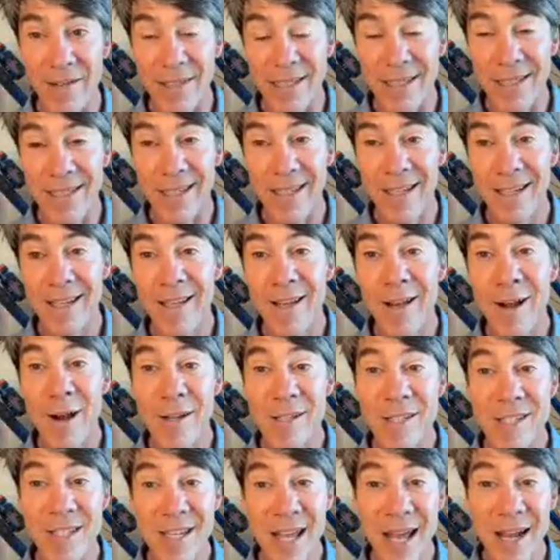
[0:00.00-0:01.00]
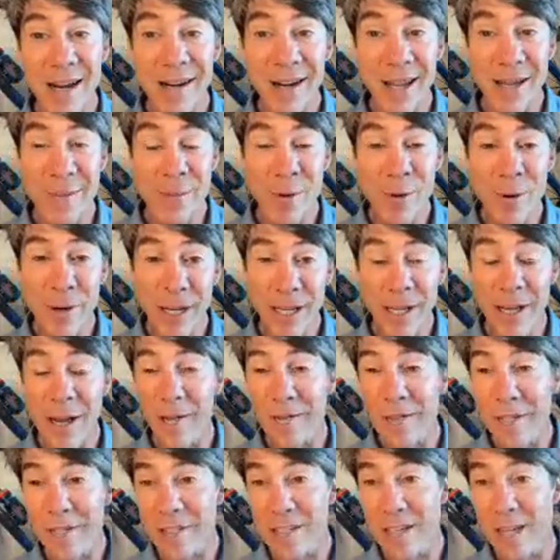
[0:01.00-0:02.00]
And on Saturday morning,
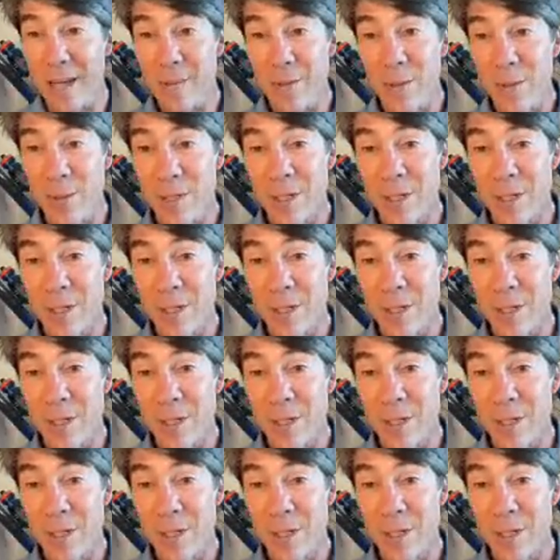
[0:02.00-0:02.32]
oftentimes